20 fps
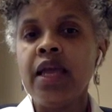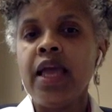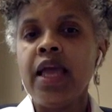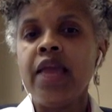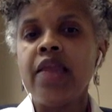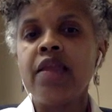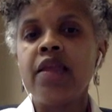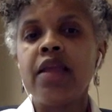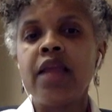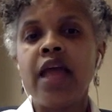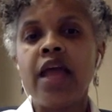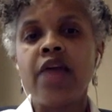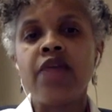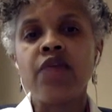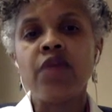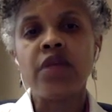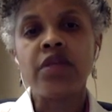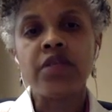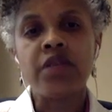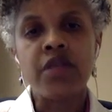And then
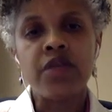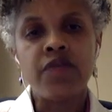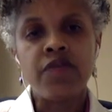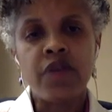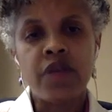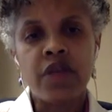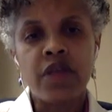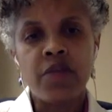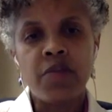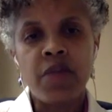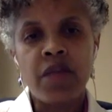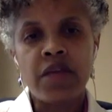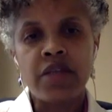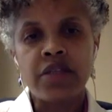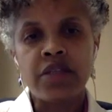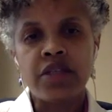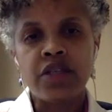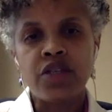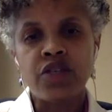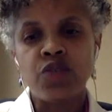after identifying the
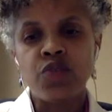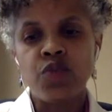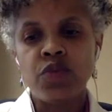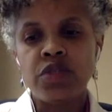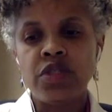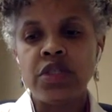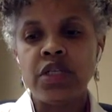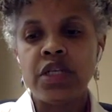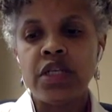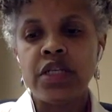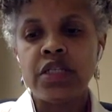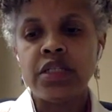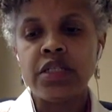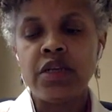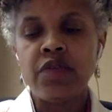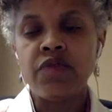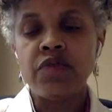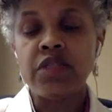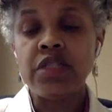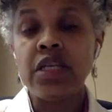mast cells with
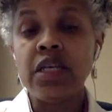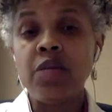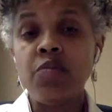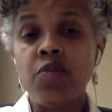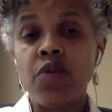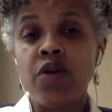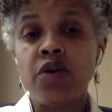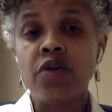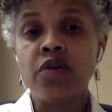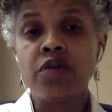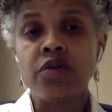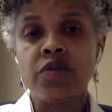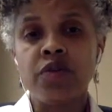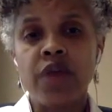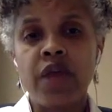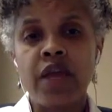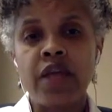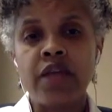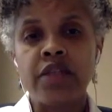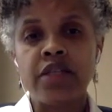CD17 markers or
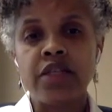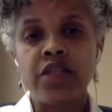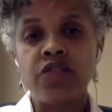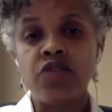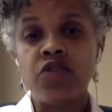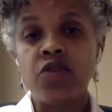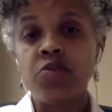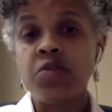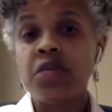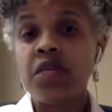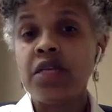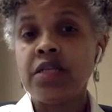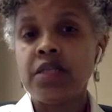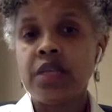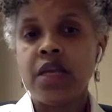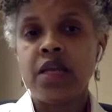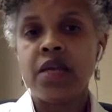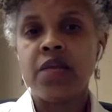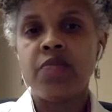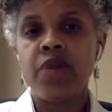anti-tryptase
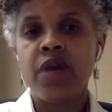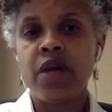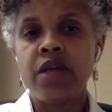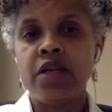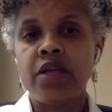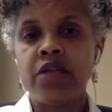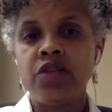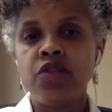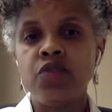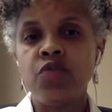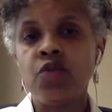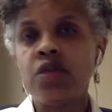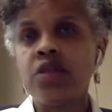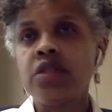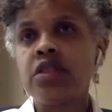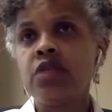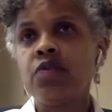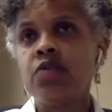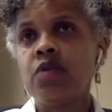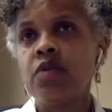antibodies, you want to
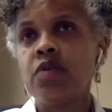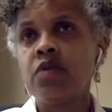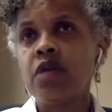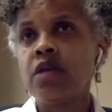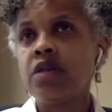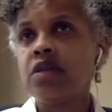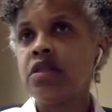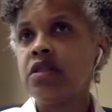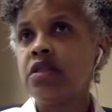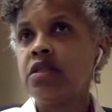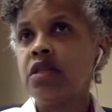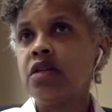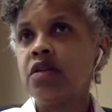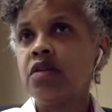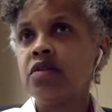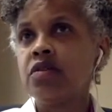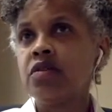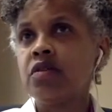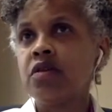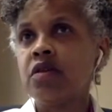see whether or not these
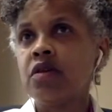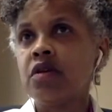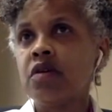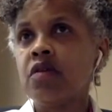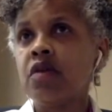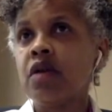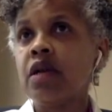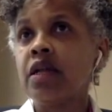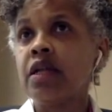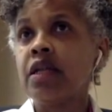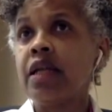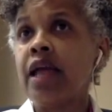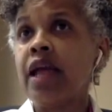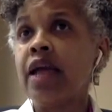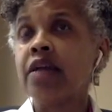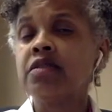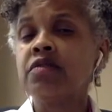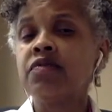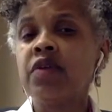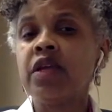cells are chronically
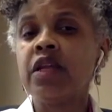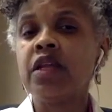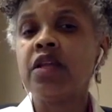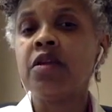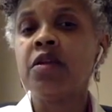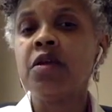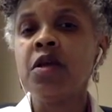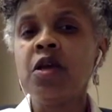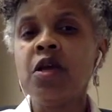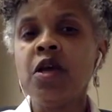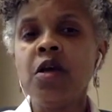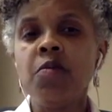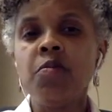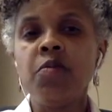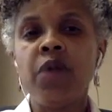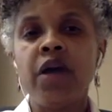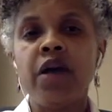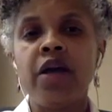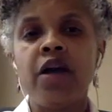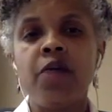activated
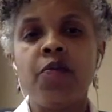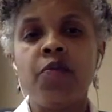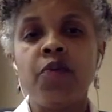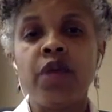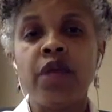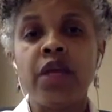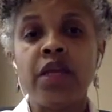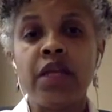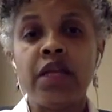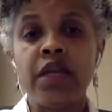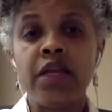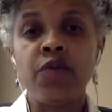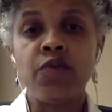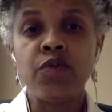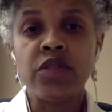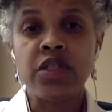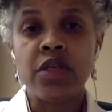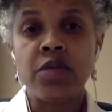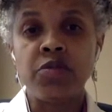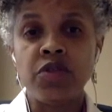by upregulating
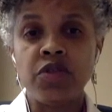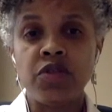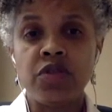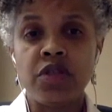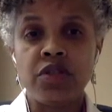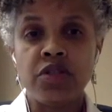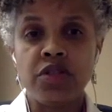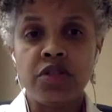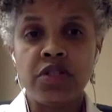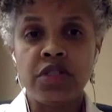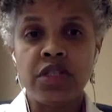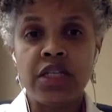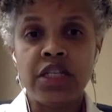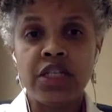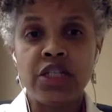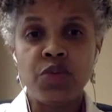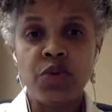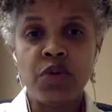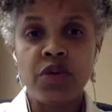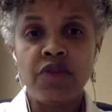receptors such as
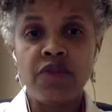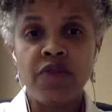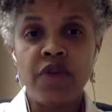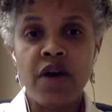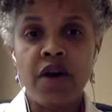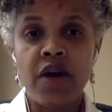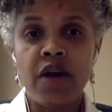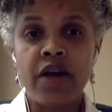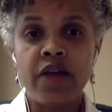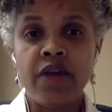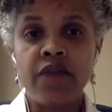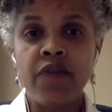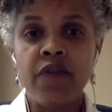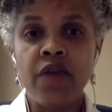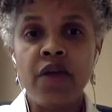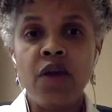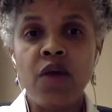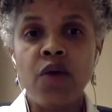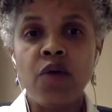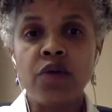CD25
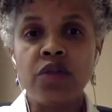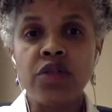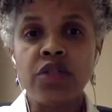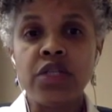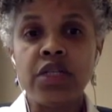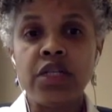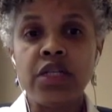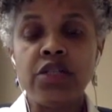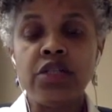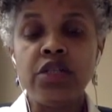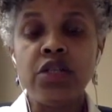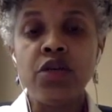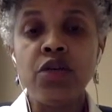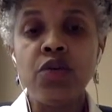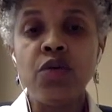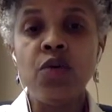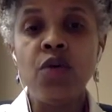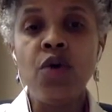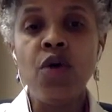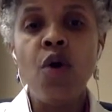or
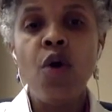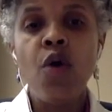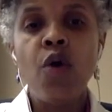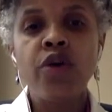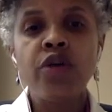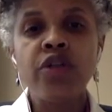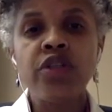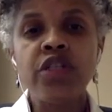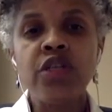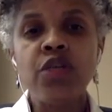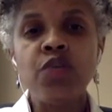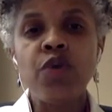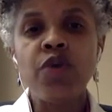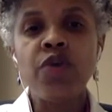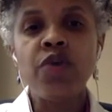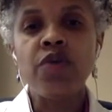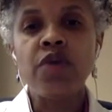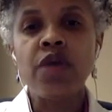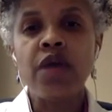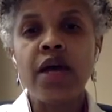CD2, or to see
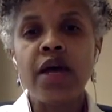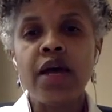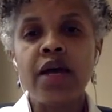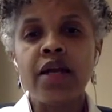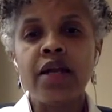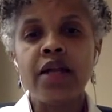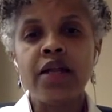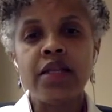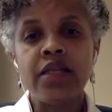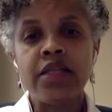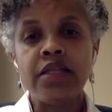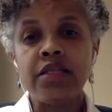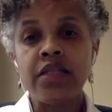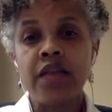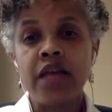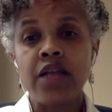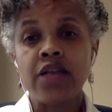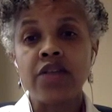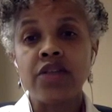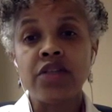whether or not these
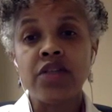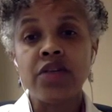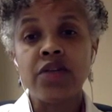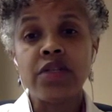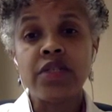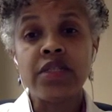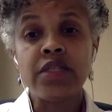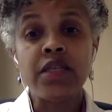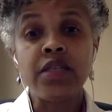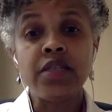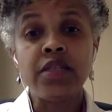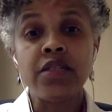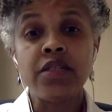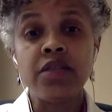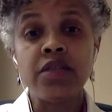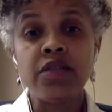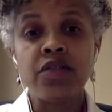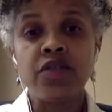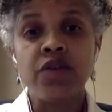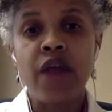solitary
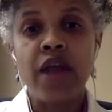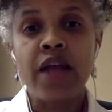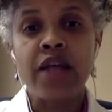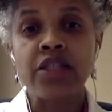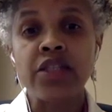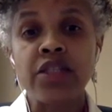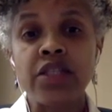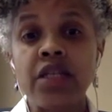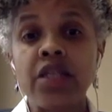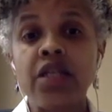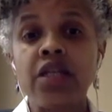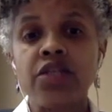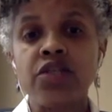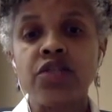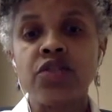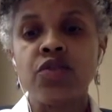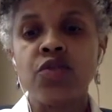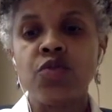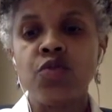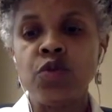sentinels are actually
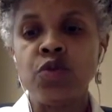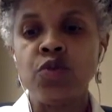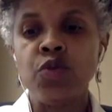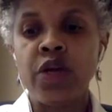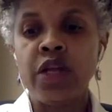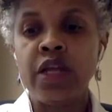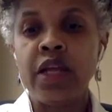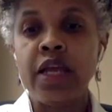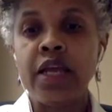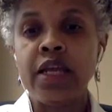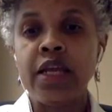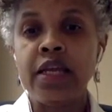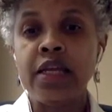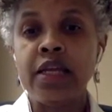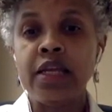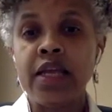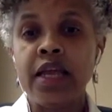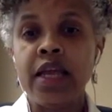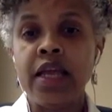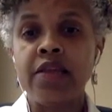clustered, which would again
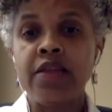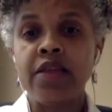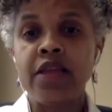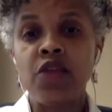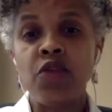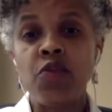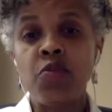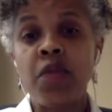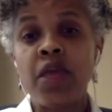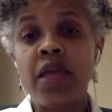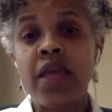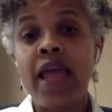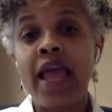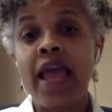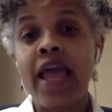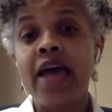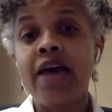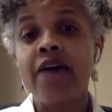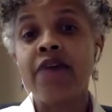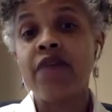indicate that you may
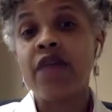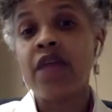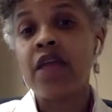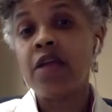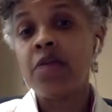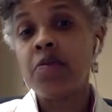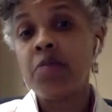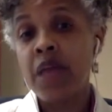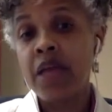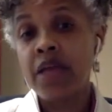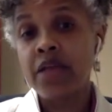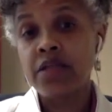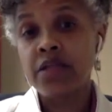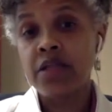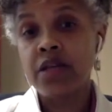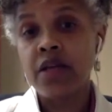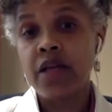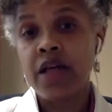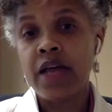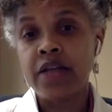have a mast
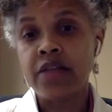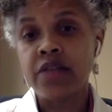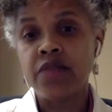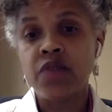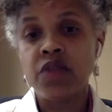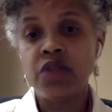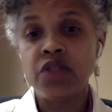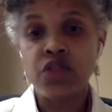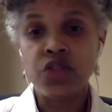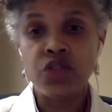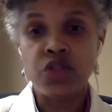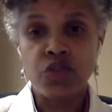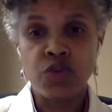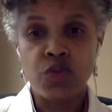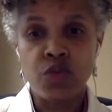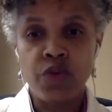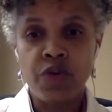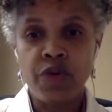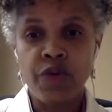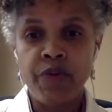cell activation disorder.